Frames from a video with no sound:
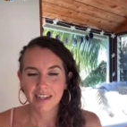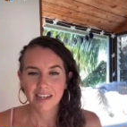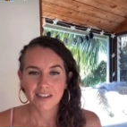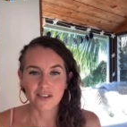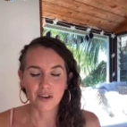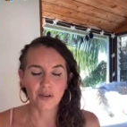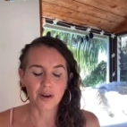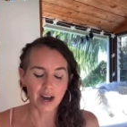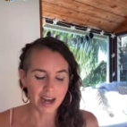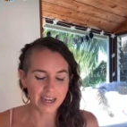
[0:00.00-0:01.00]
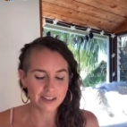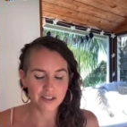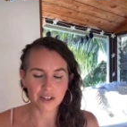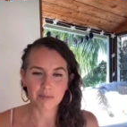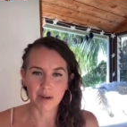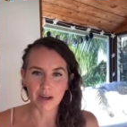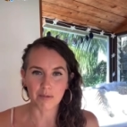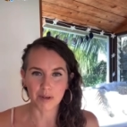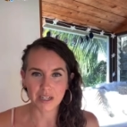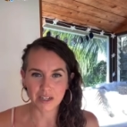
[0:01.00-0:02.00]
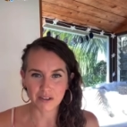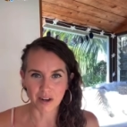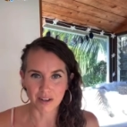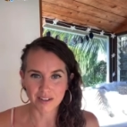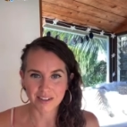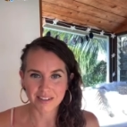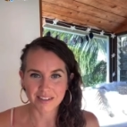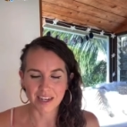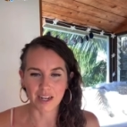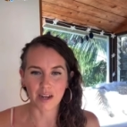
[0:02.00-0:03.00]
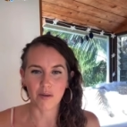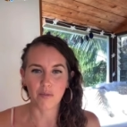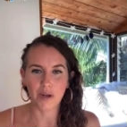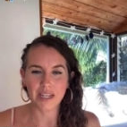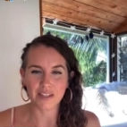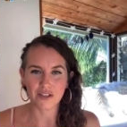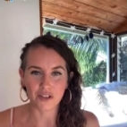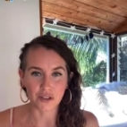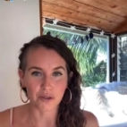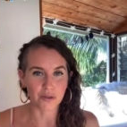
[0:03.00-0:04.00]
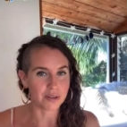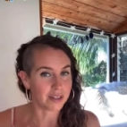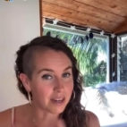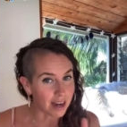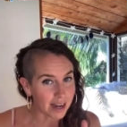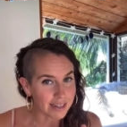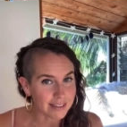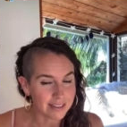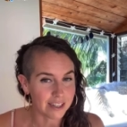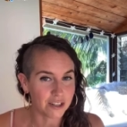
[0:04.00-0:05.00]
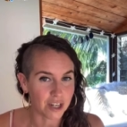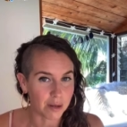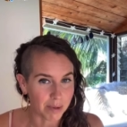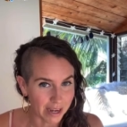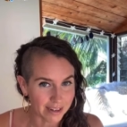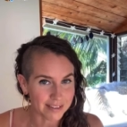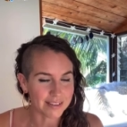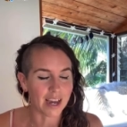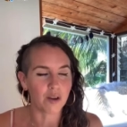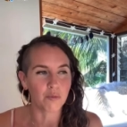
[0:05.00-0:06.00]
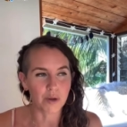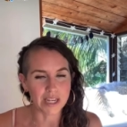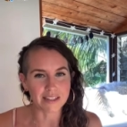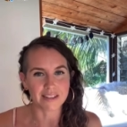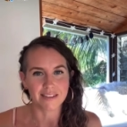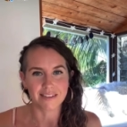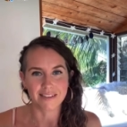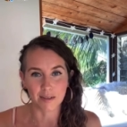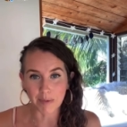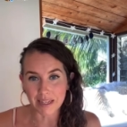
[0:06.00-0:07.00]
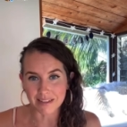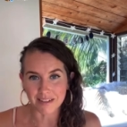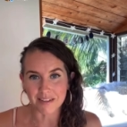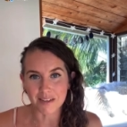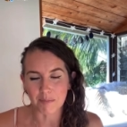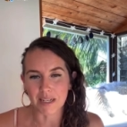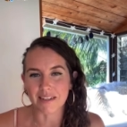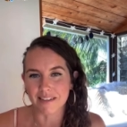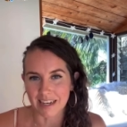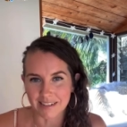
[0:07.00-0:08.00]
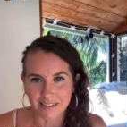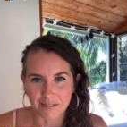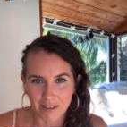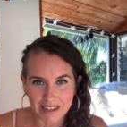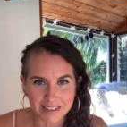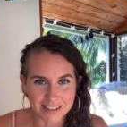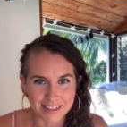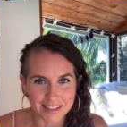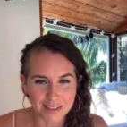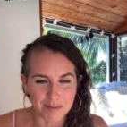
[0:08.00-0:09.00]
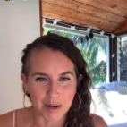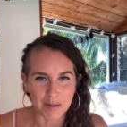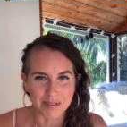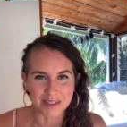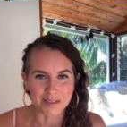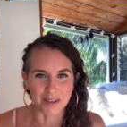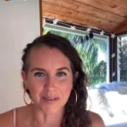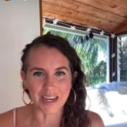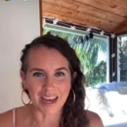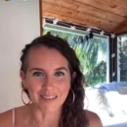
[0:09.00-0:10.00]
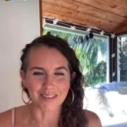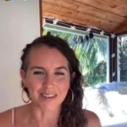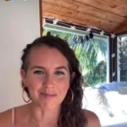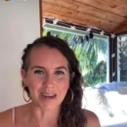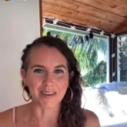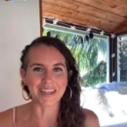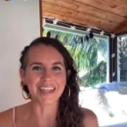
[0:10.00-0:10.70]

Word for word: So I took my $100 and I went to not TJ Maxx. I went to Macy's because that's the fanciest department store we have on Maui.